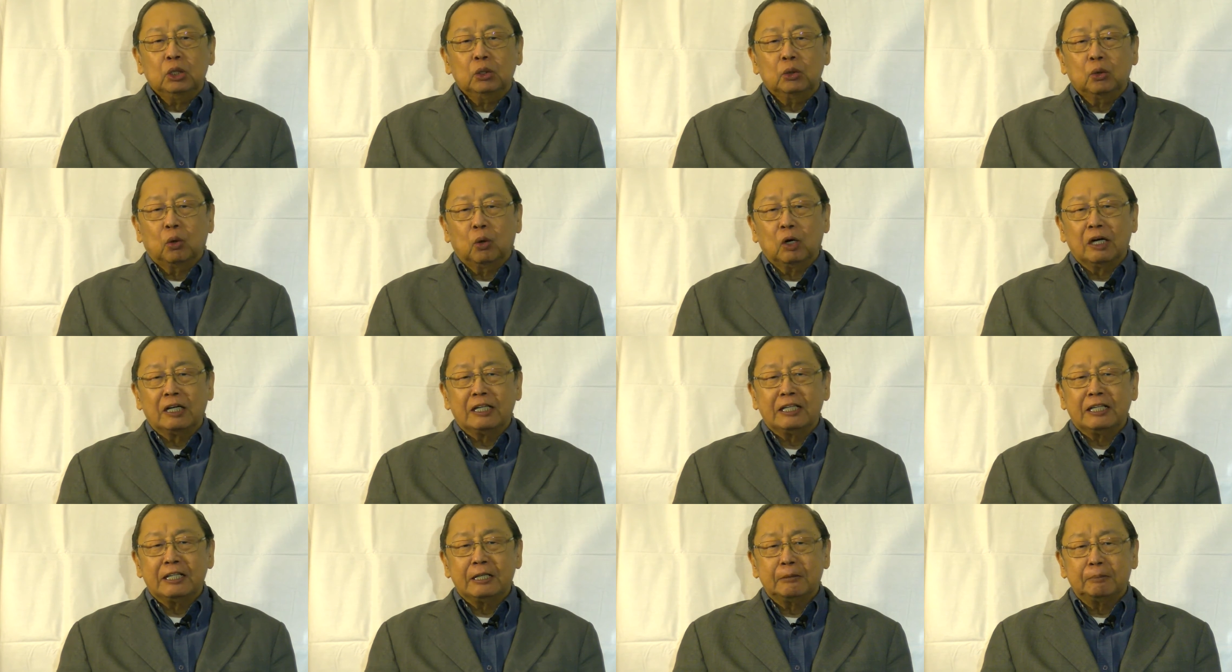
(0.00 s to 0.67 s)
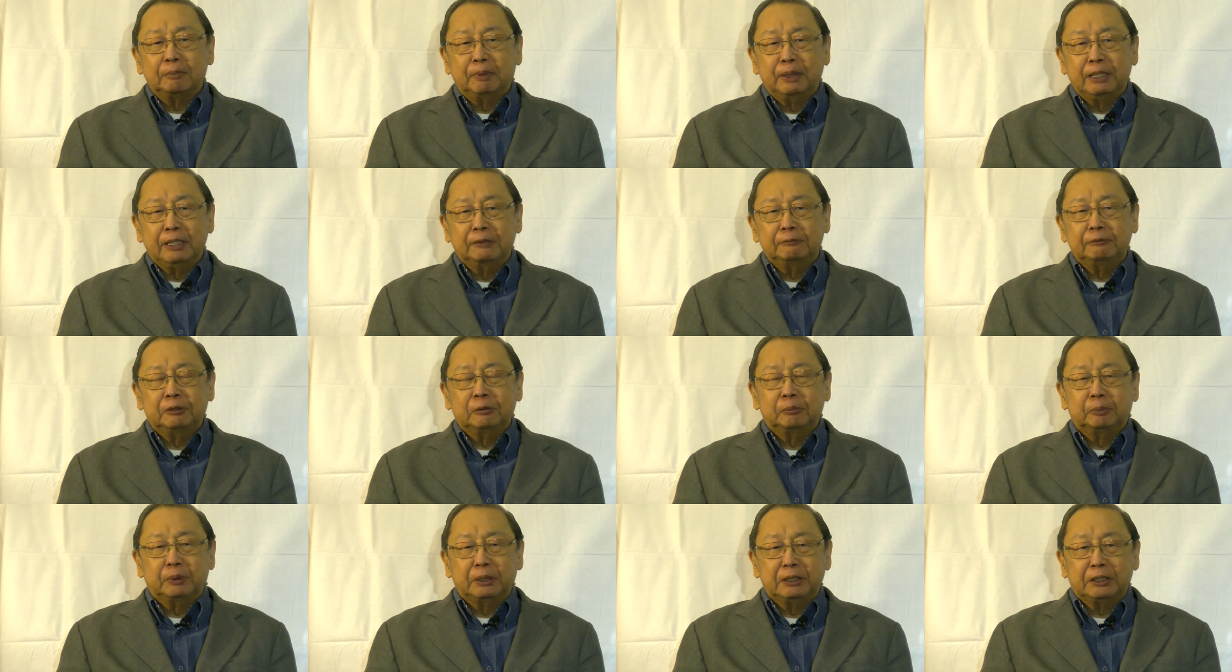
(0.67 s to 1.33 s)
who are in the pay of
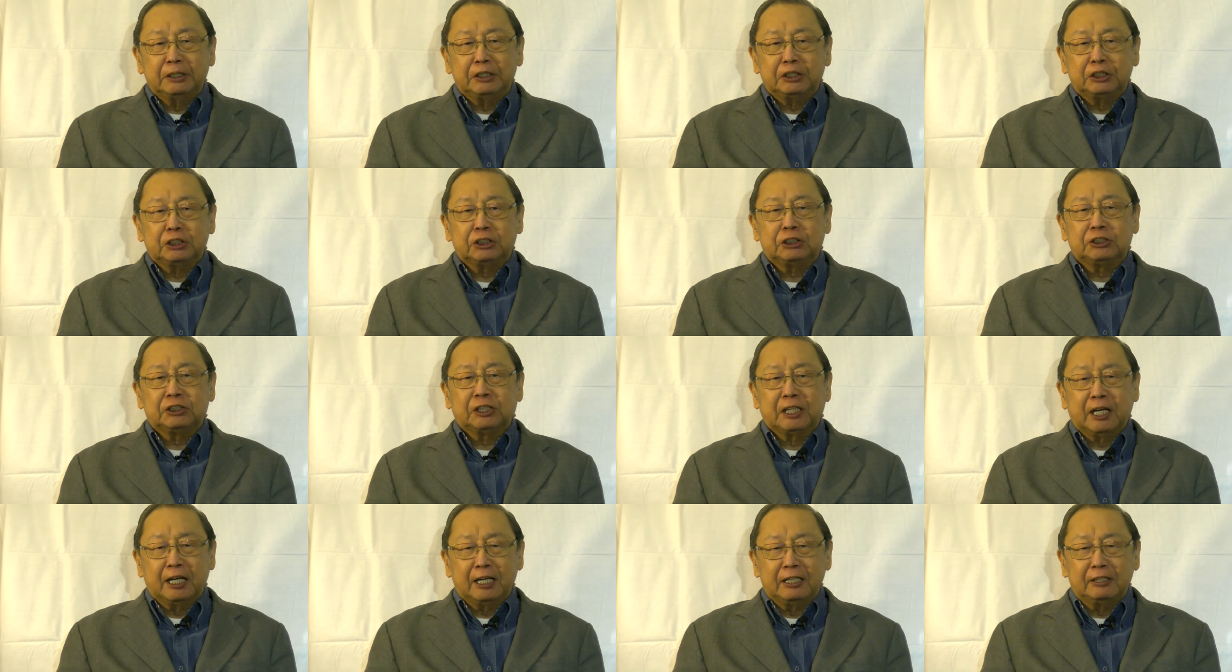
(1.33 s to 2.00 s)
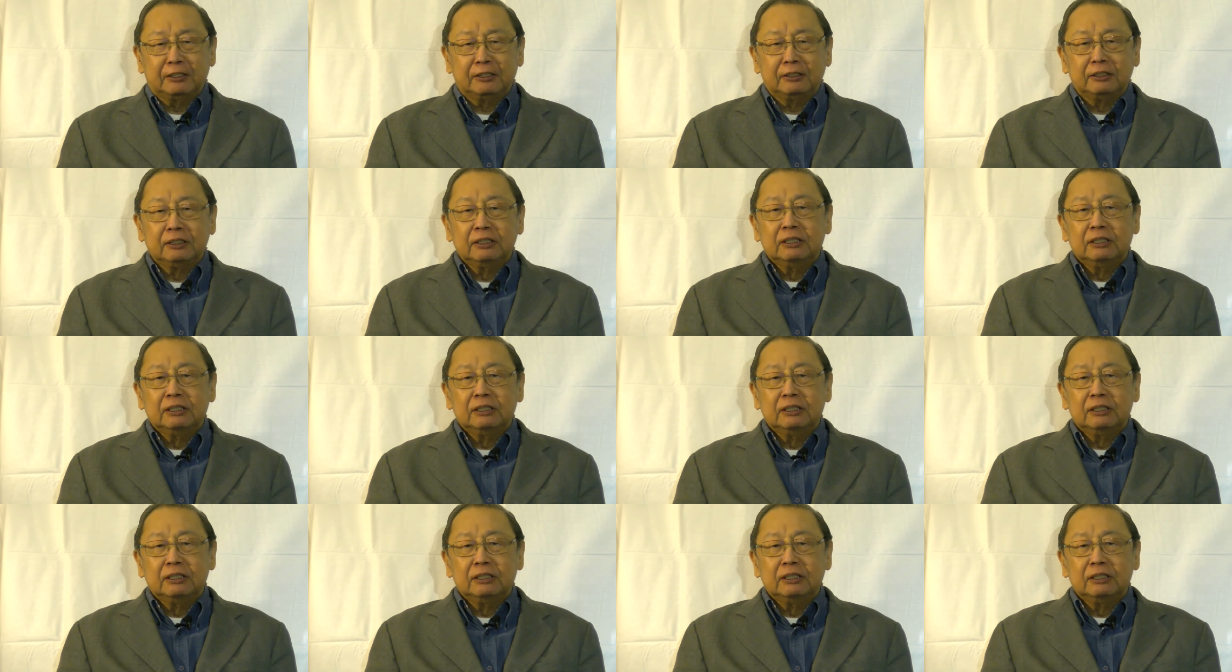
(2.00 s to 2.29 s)
the British state